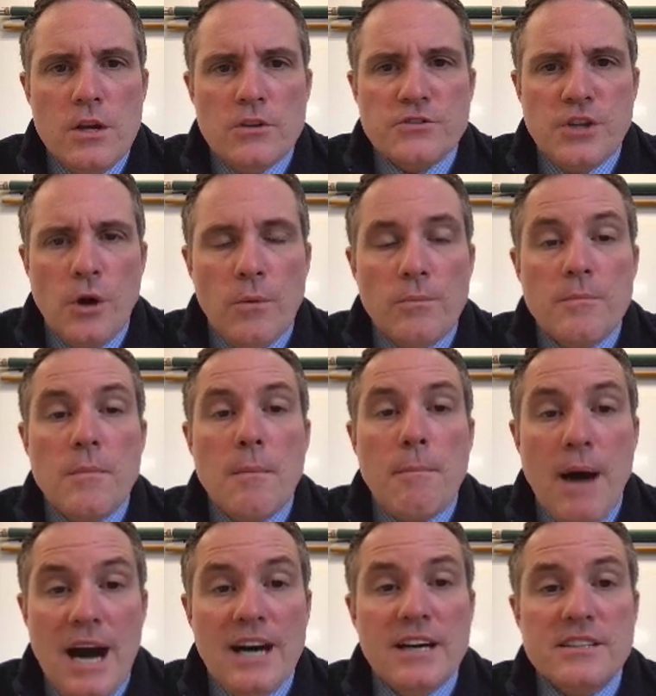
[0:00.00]
So
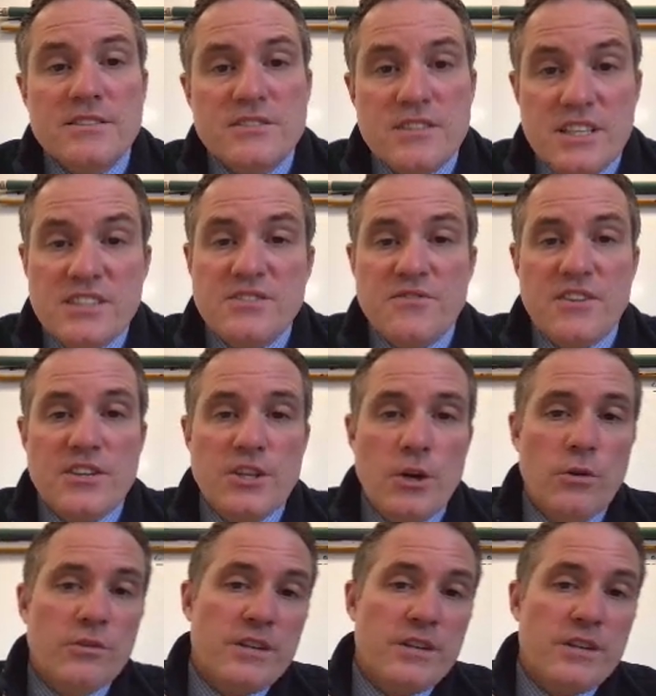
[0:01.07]
pause this video,